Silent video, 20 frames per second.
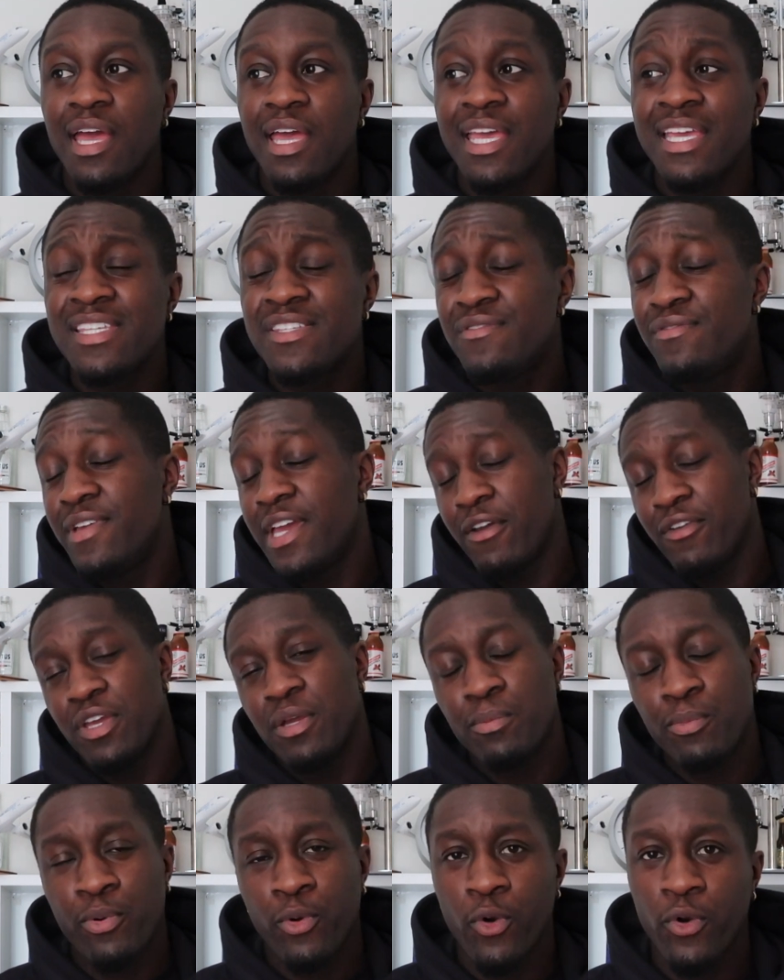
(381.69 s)
it's very
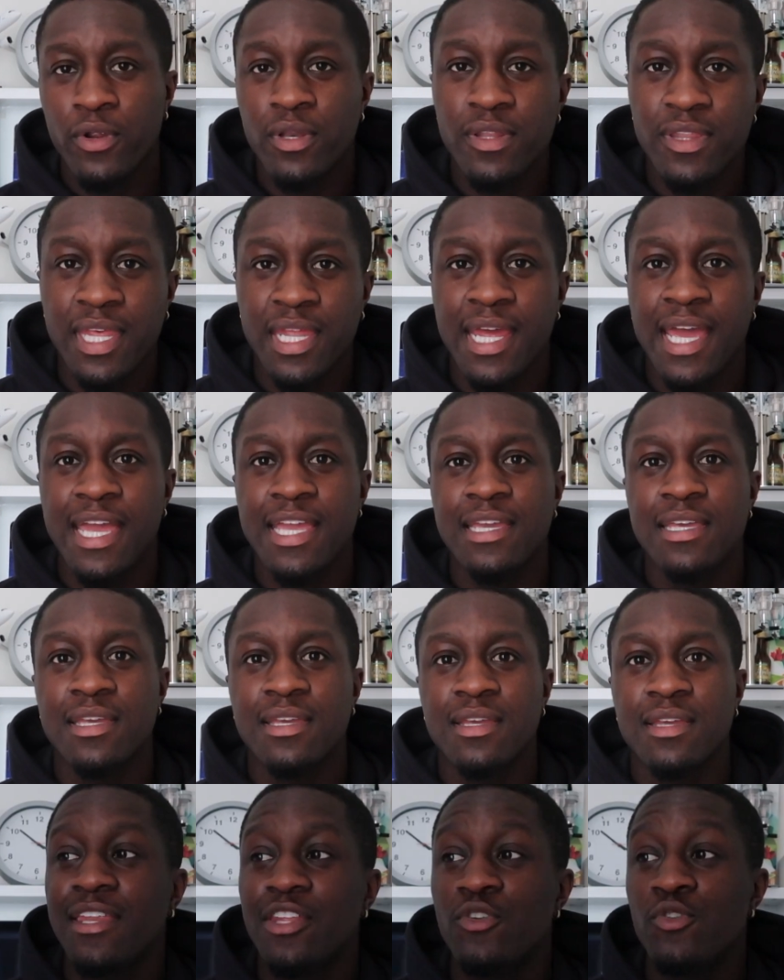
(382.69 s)
important that I
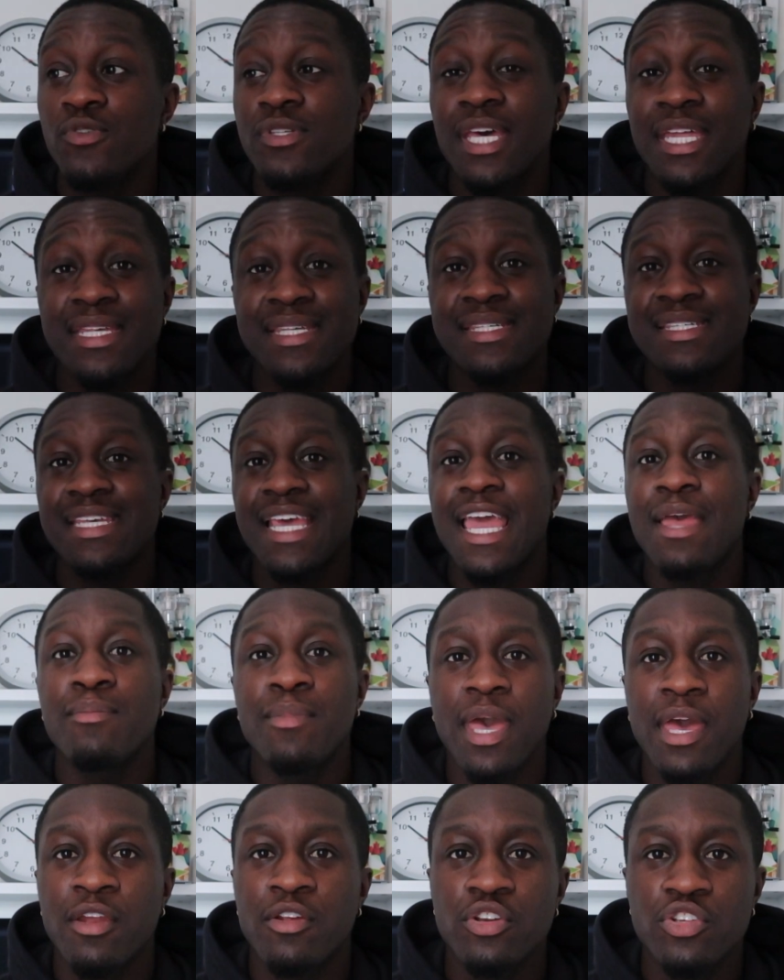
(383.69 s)
use that same
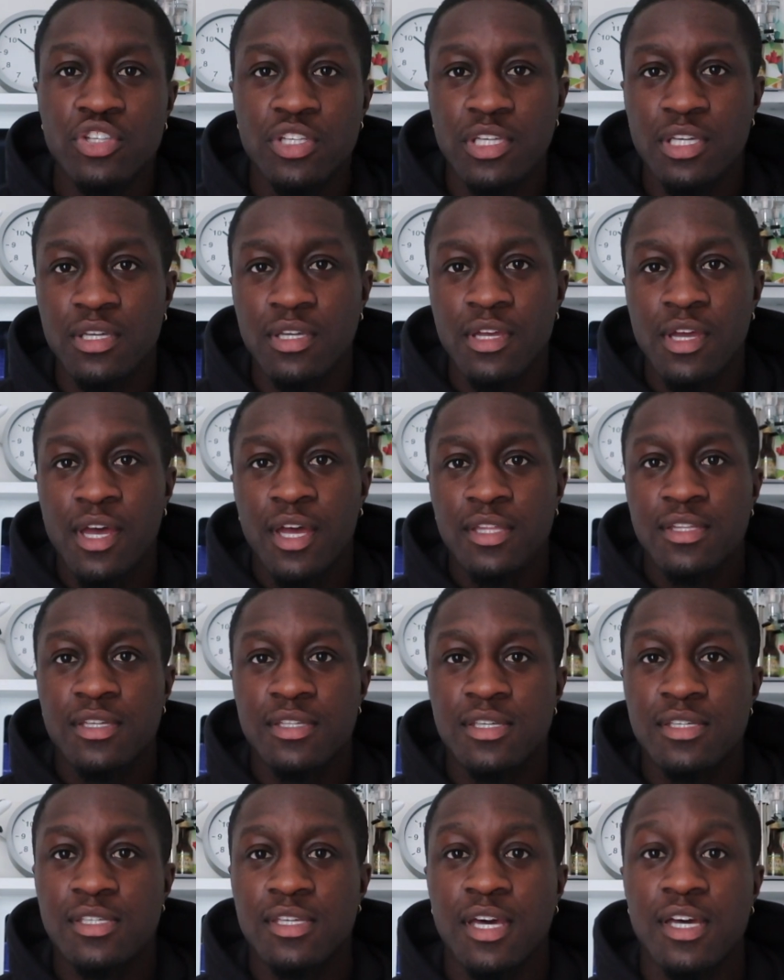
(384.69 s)
energy to
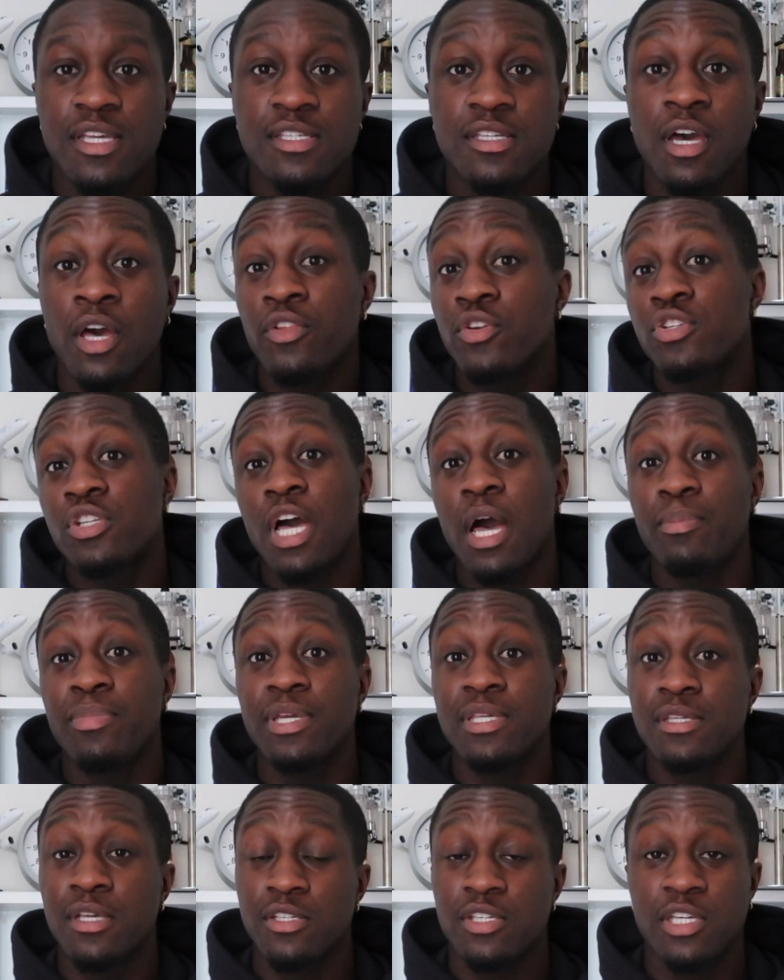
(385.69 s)
discuss other
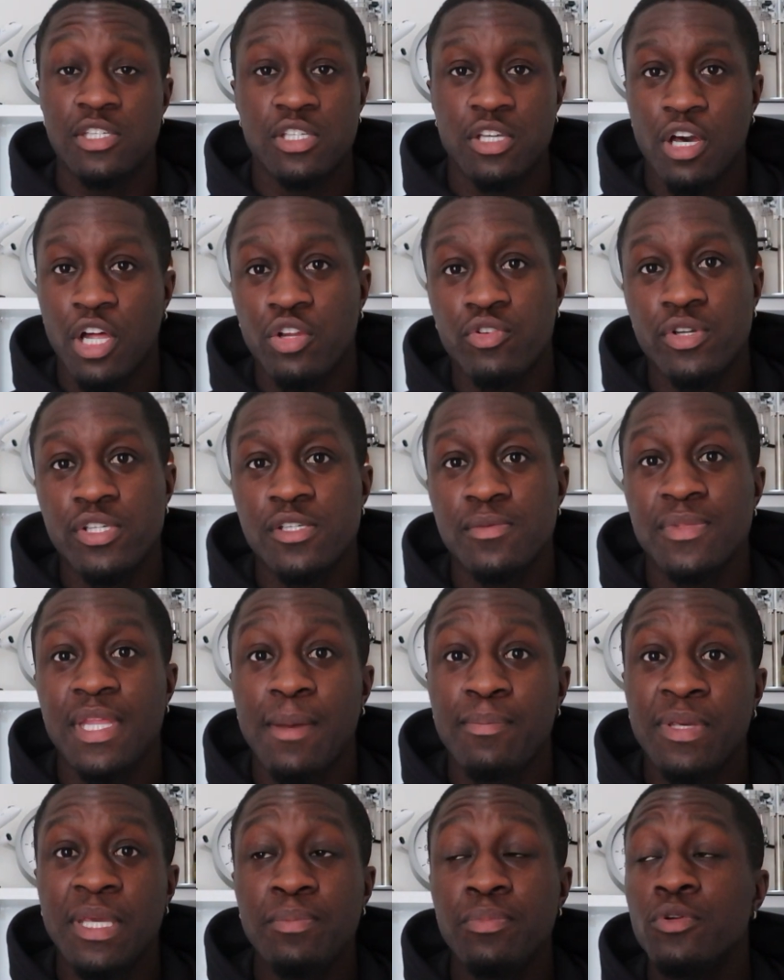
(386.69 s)
topics such as colorism
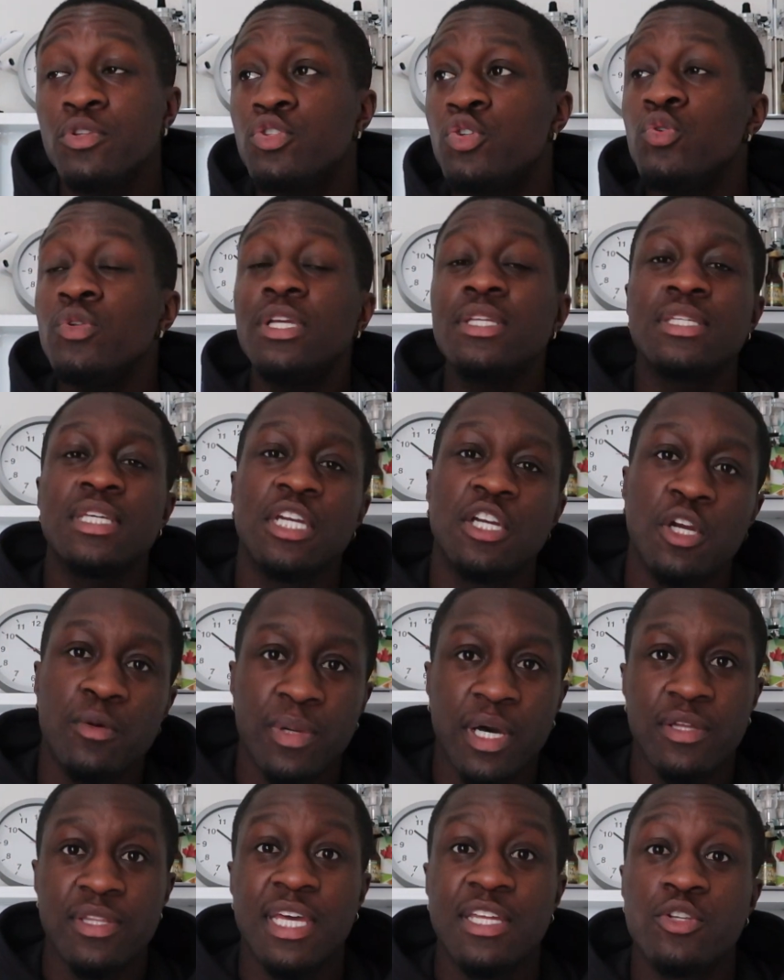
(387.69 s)
that people do need to hear
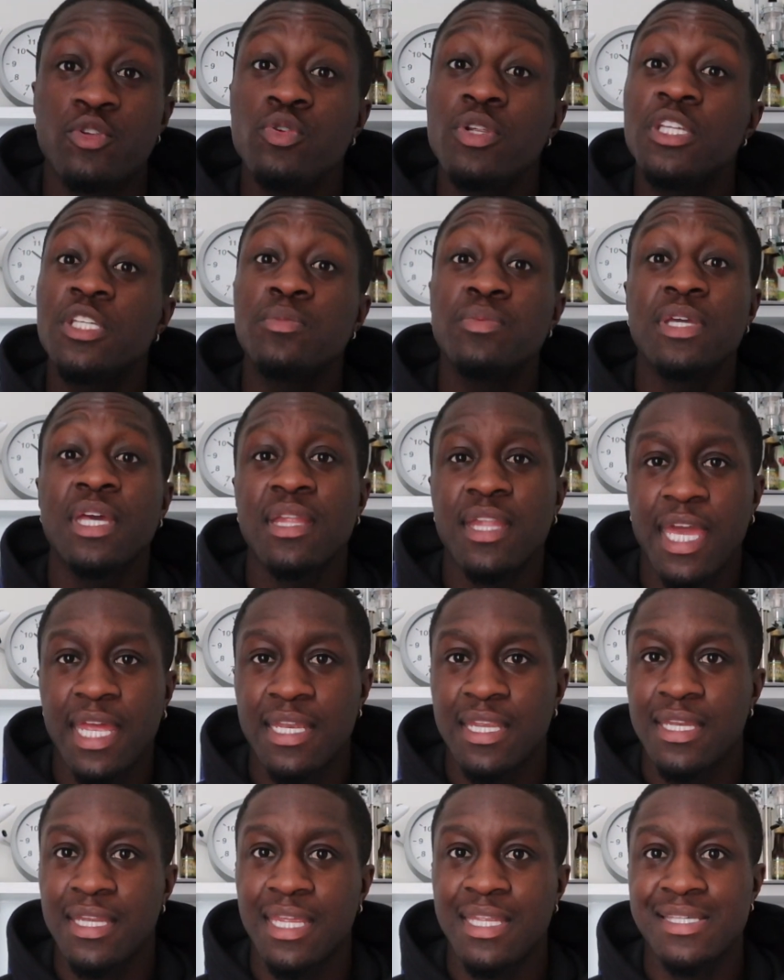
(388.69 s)
about, that do need to be
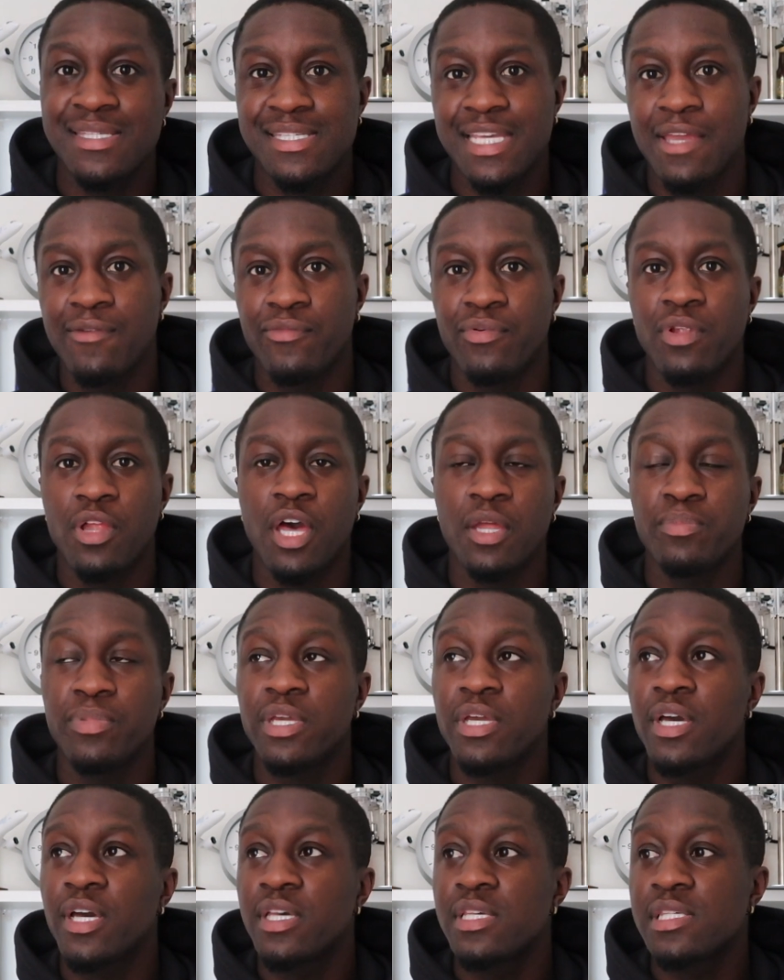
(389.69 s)
enlightened and insightful on,
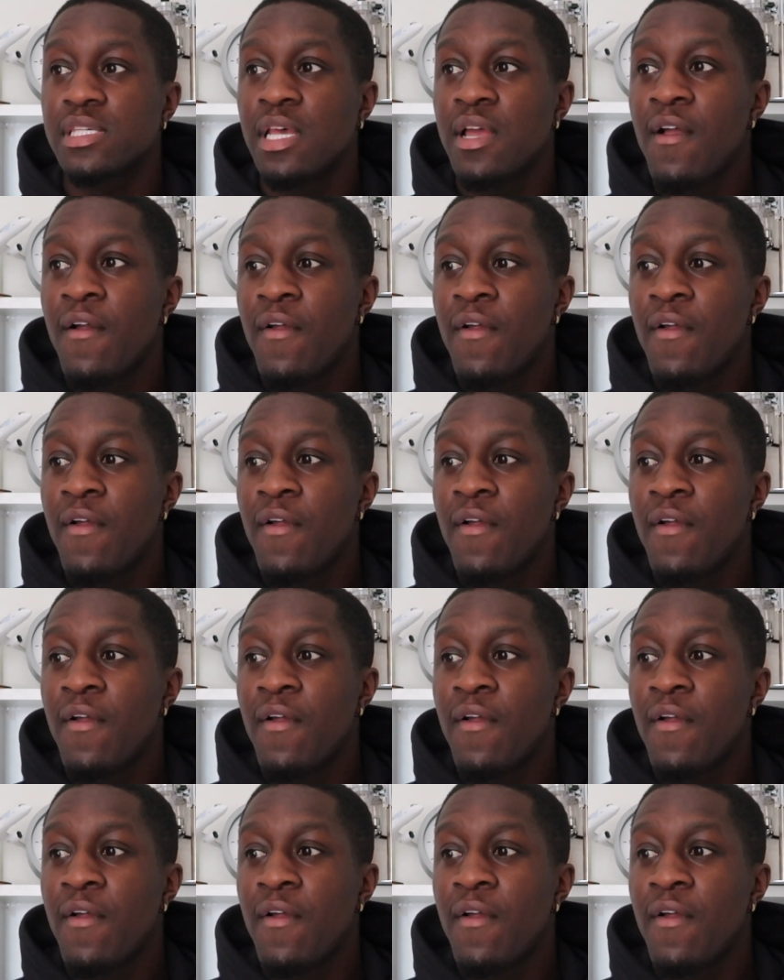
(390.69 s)
because